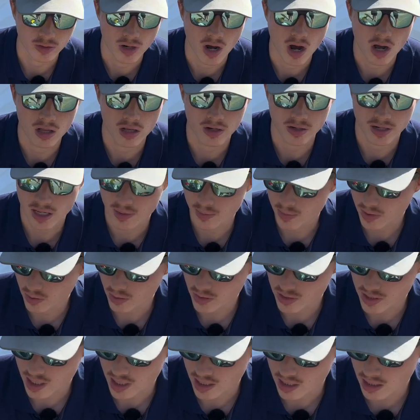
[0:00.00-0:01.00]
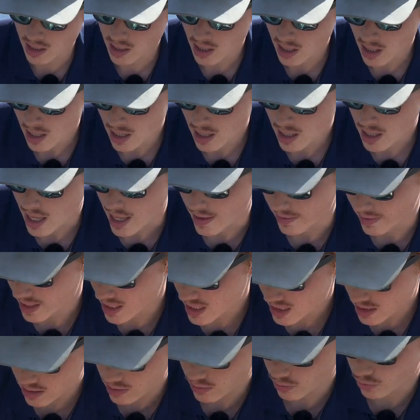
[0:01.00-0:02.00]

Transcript: all our chemicals in. And these